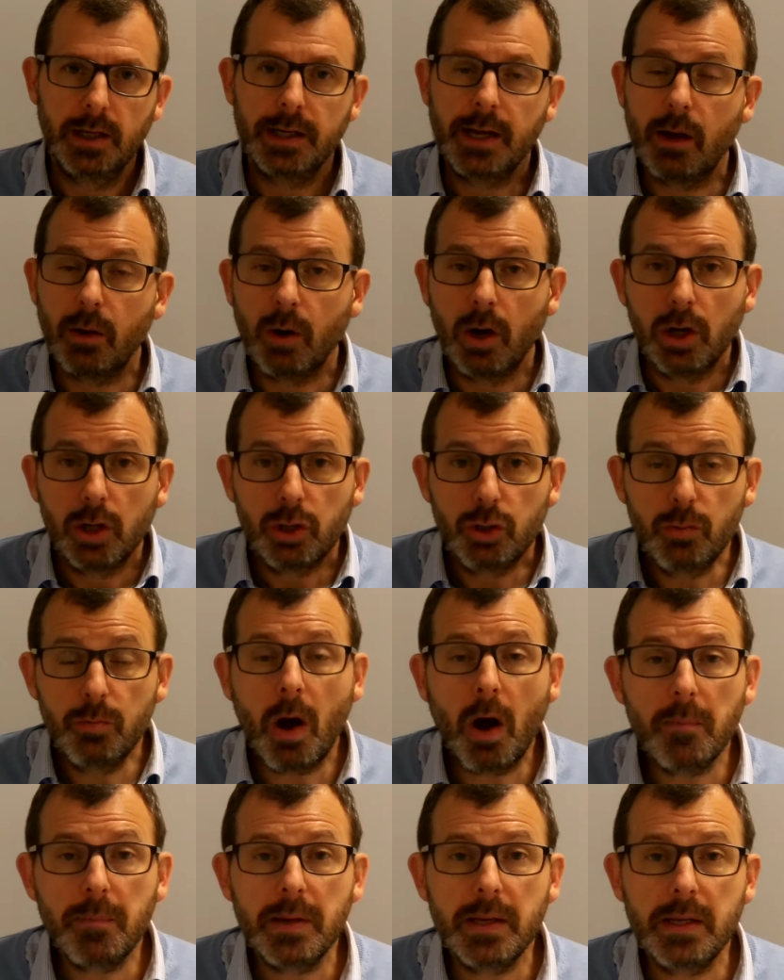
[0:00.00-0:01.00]
Now, you
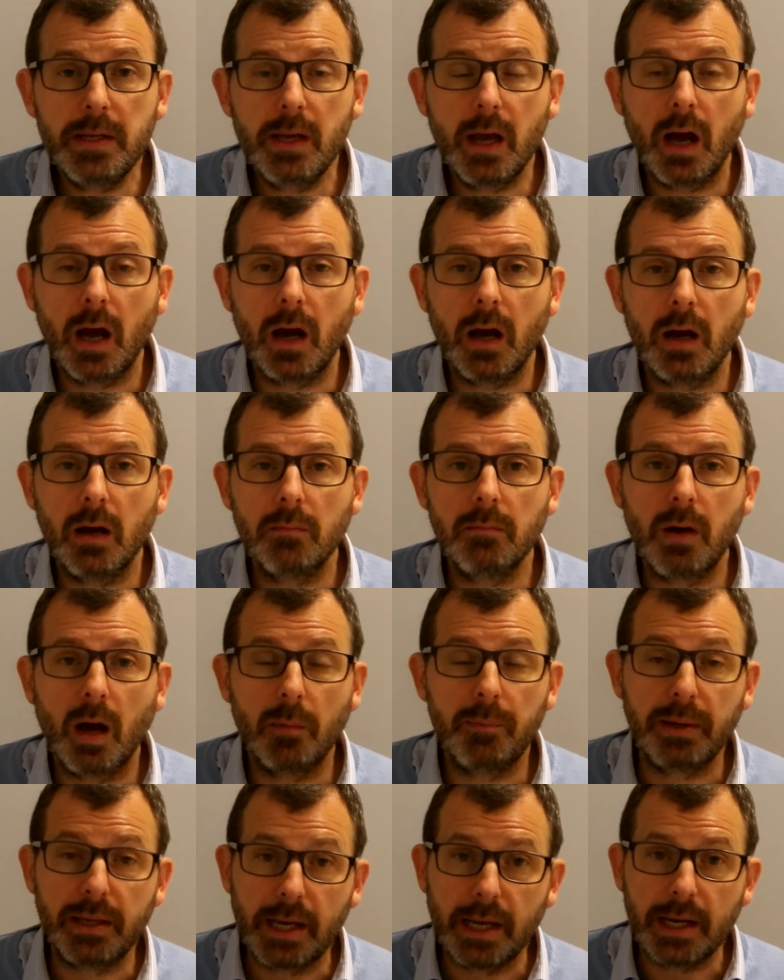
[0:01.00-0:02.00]
might be
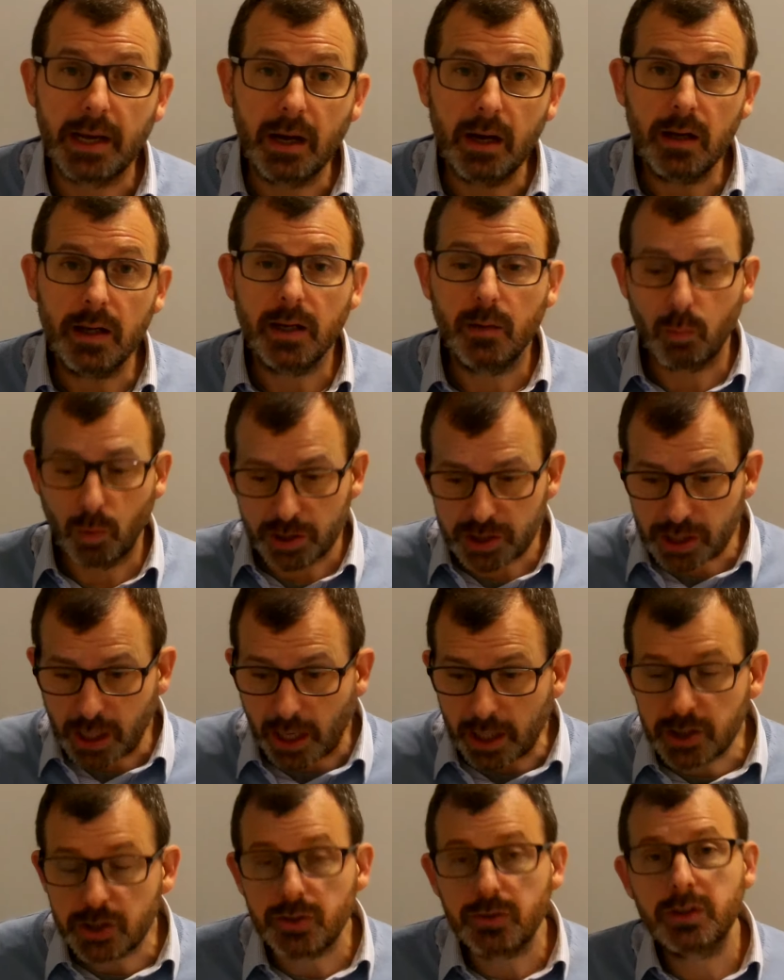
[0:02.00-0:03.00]
a beginner, in which
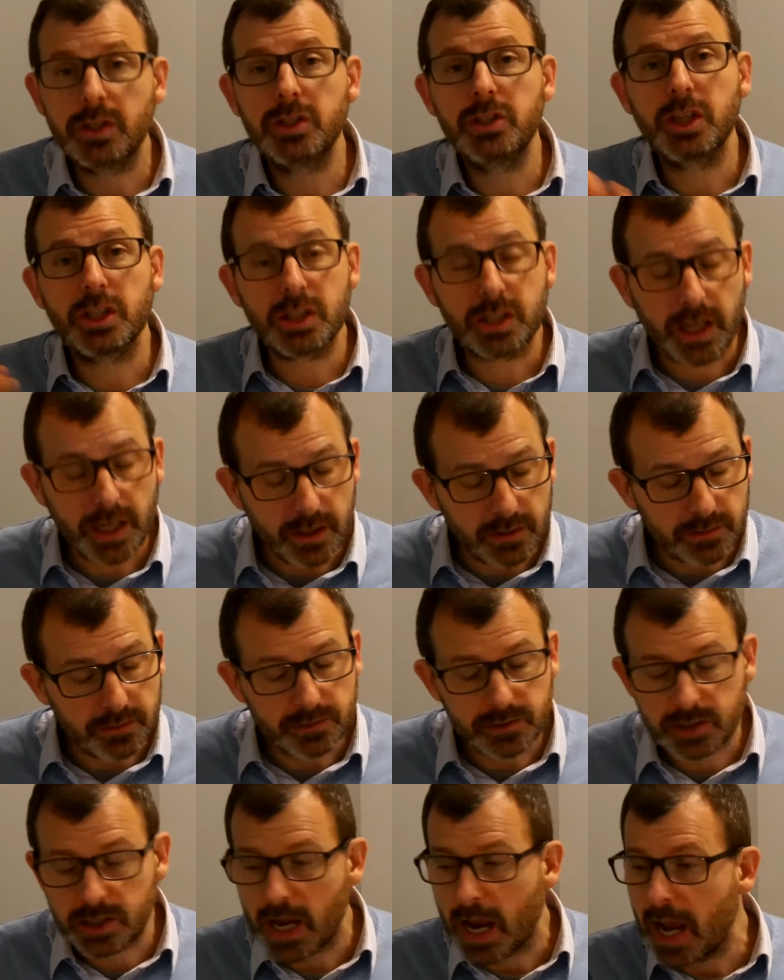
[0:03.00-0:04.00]
case you can just hit
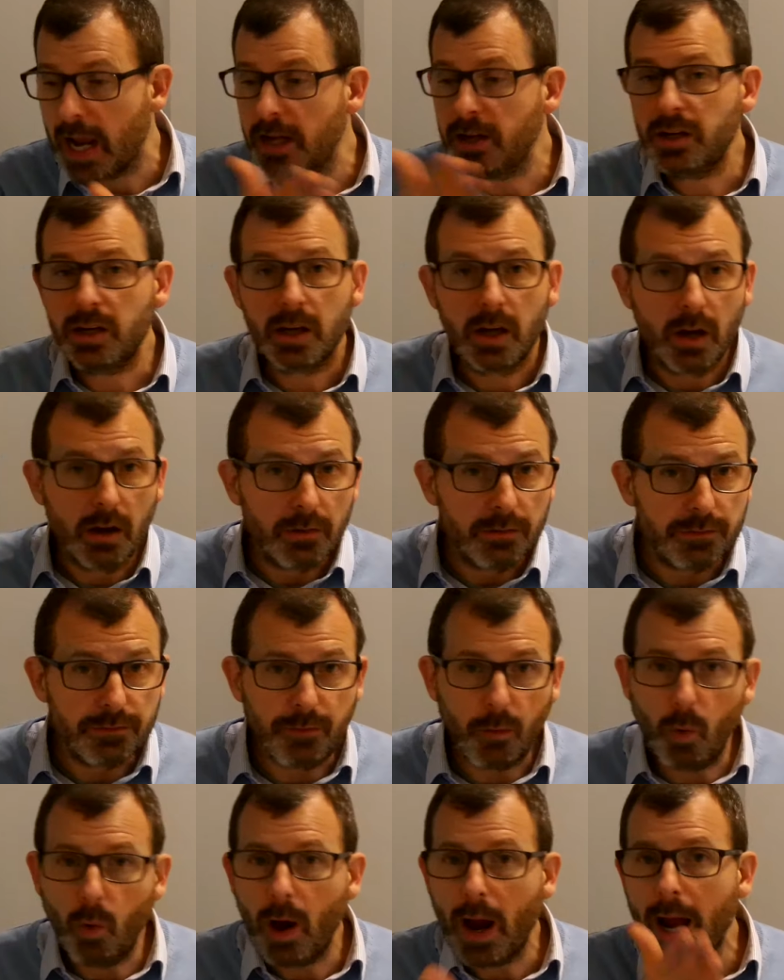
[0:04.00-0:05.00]
10
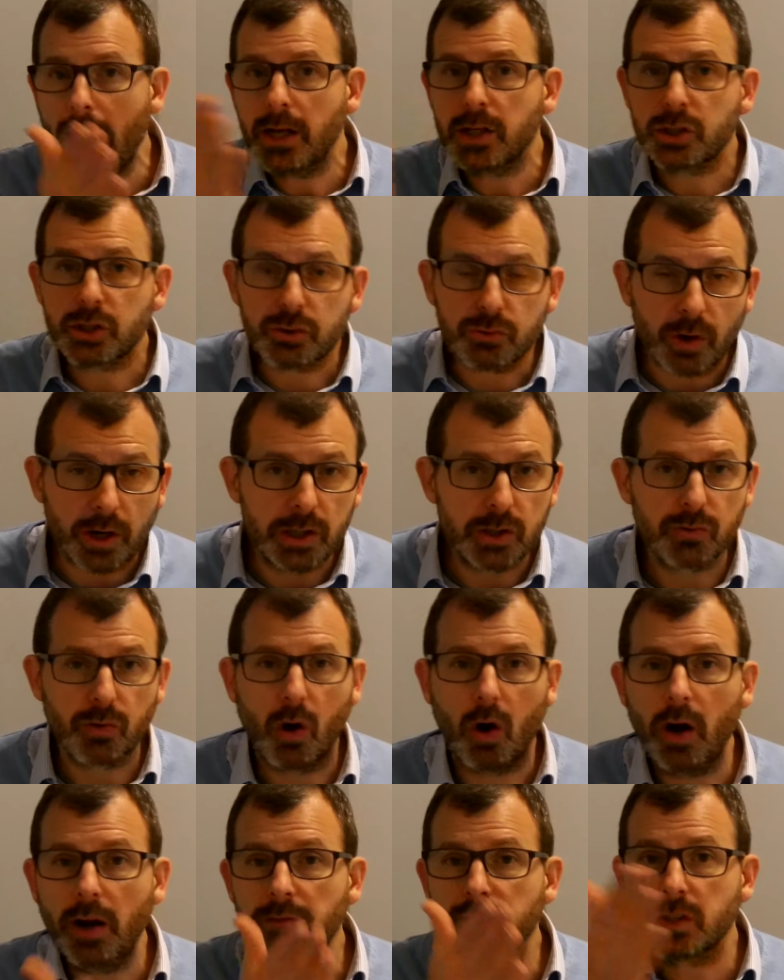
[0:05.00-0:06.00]
forehand straight
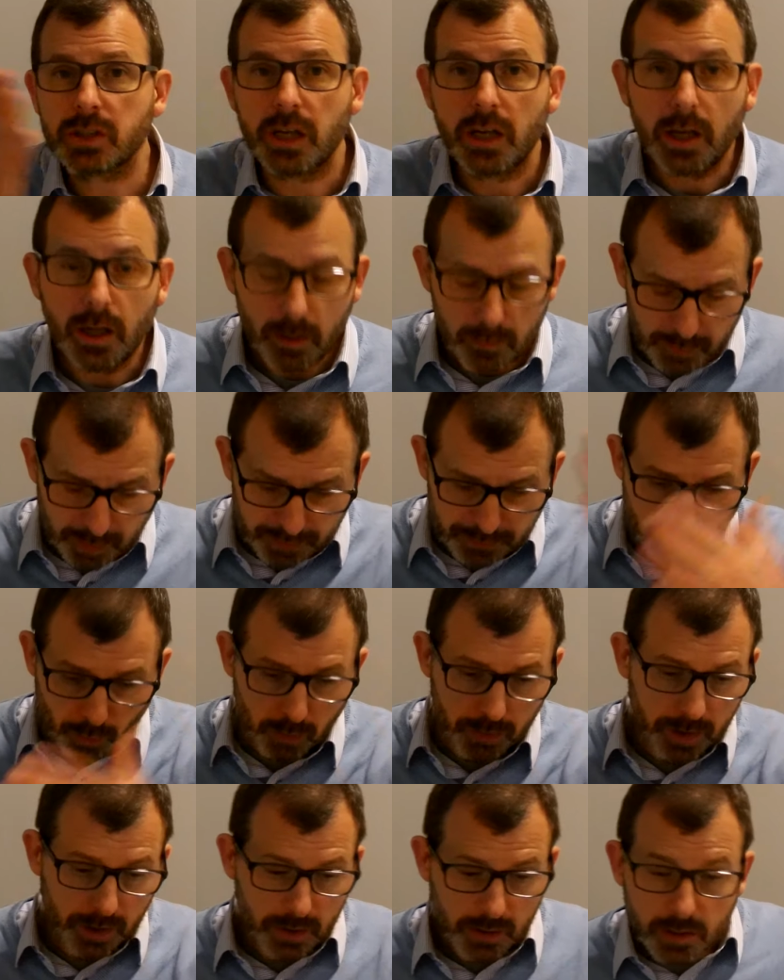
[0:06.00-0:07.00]
drives
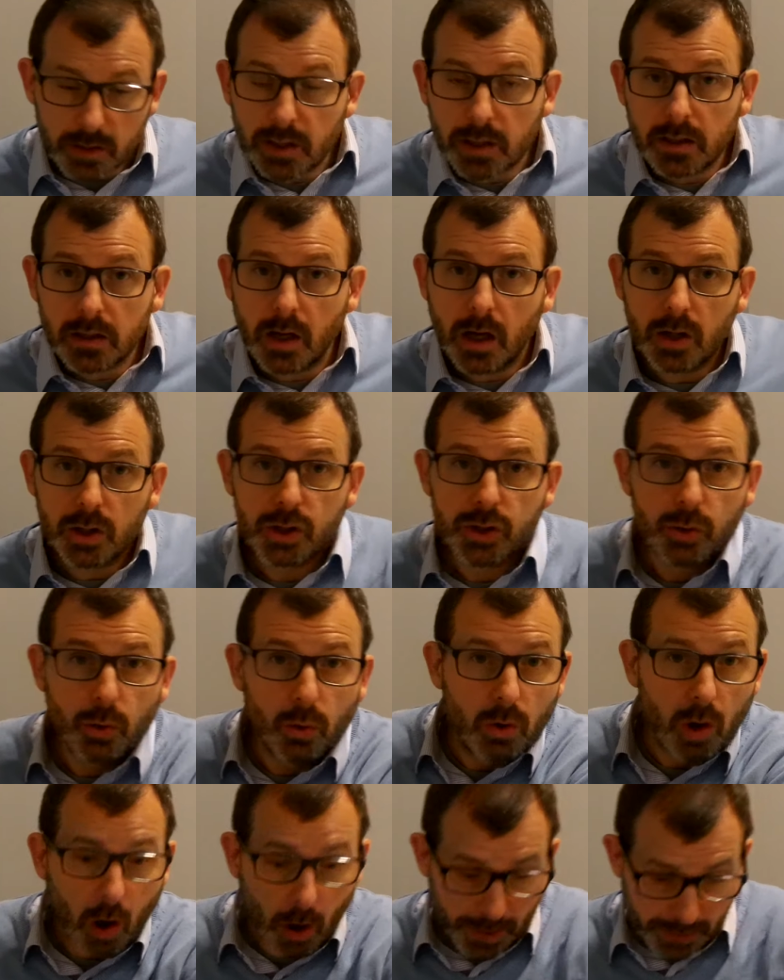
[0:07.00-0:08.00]
before the
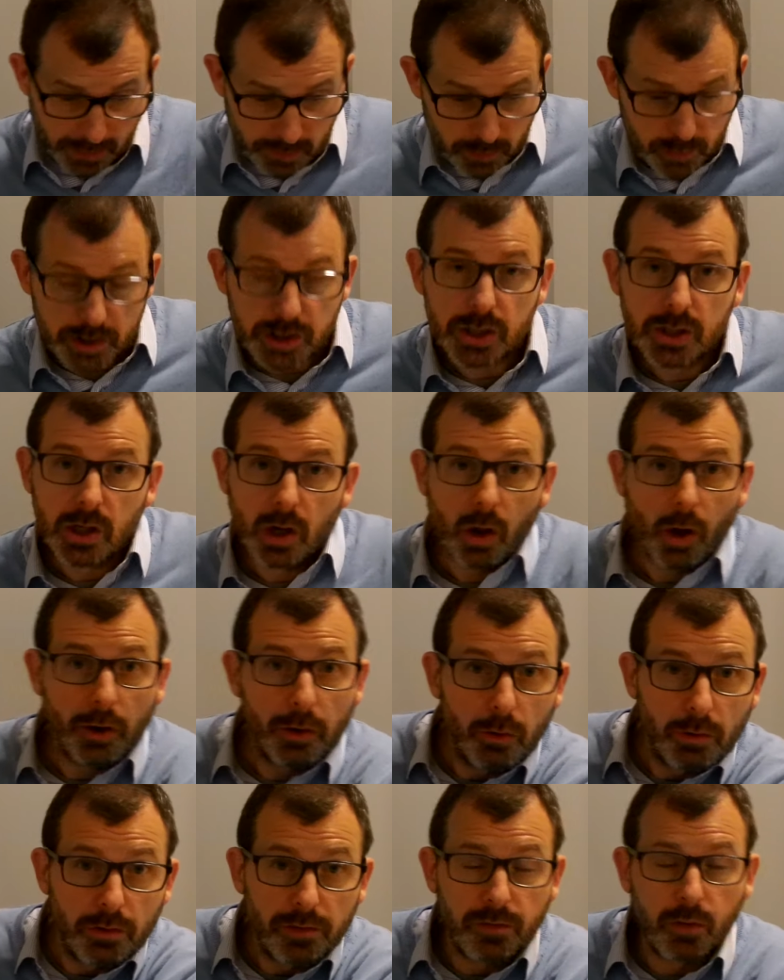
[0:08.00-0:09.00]
short line, which is the line
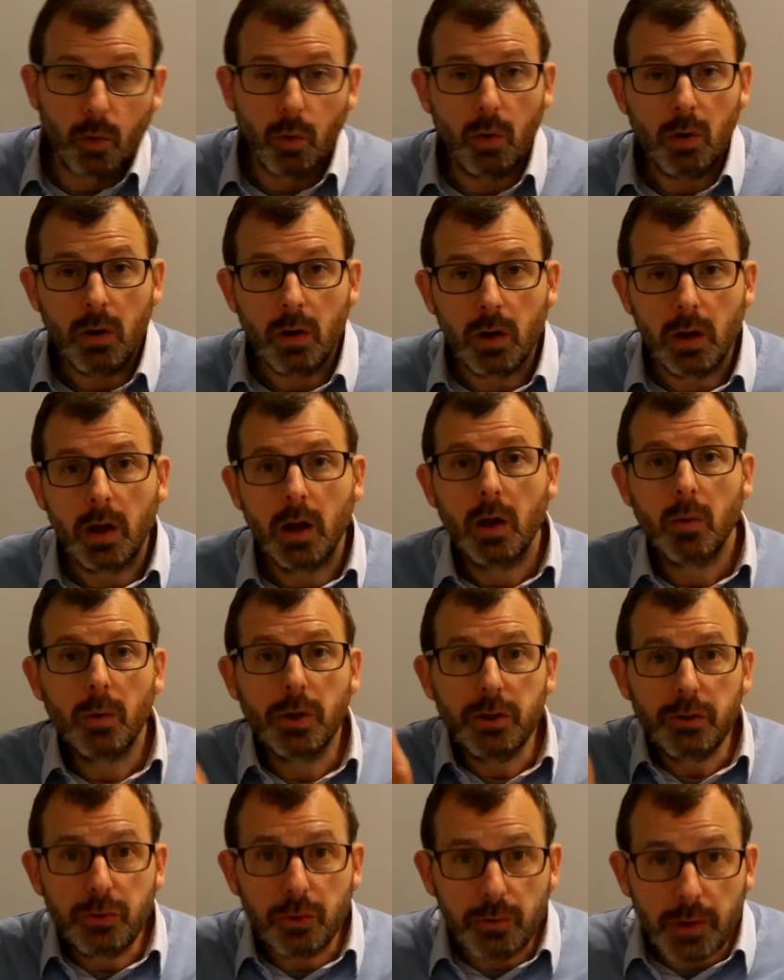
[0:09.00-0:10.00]
on the floor.
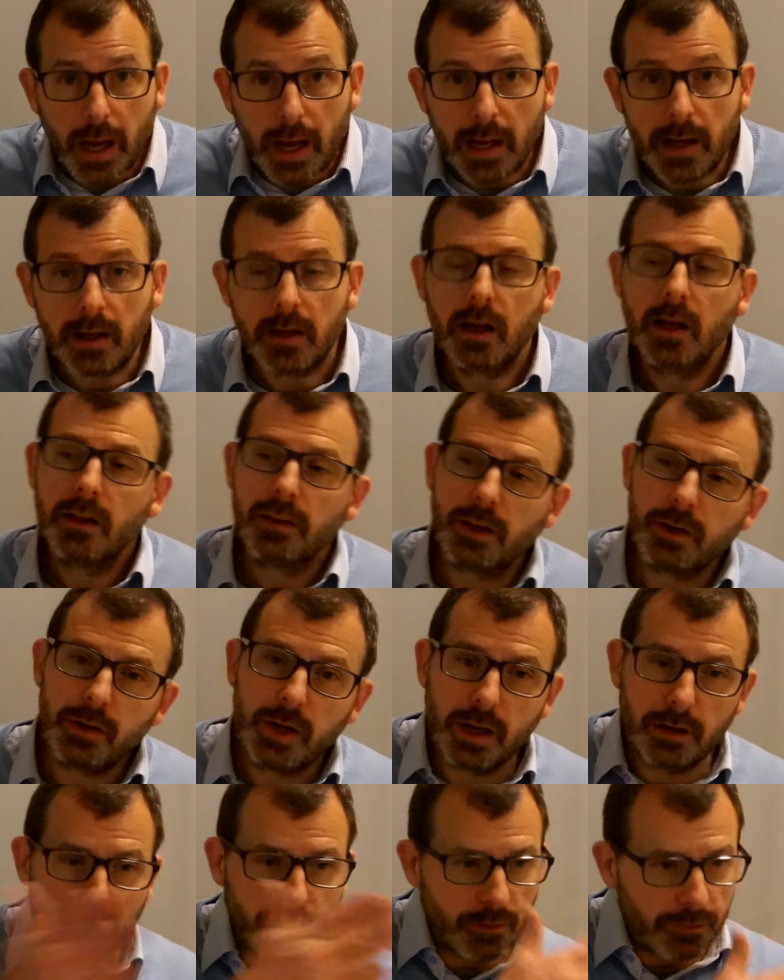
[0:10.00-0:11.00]
When you do that, then you
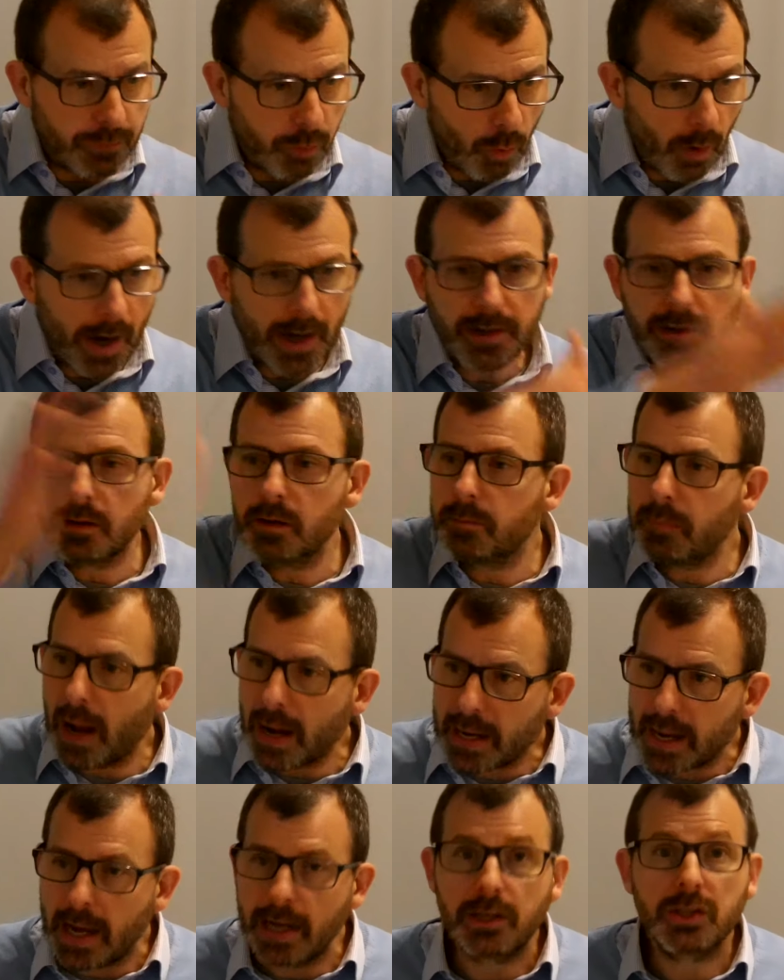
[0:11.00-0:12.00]
hit forehand and a
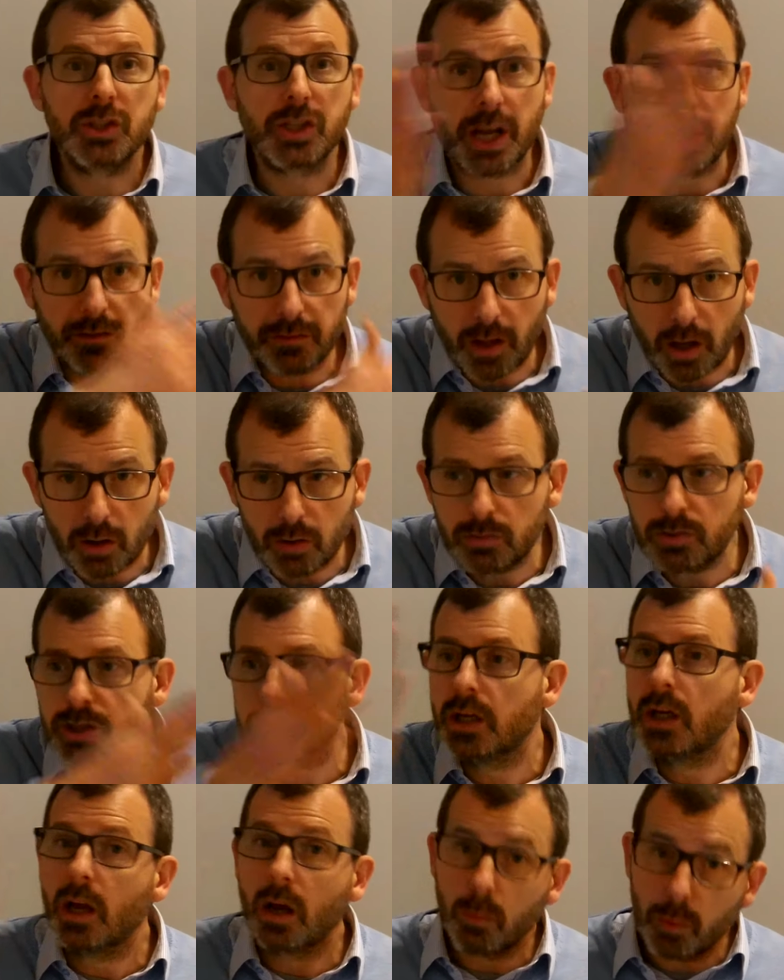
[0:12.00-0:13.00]
backhand, 10 of those.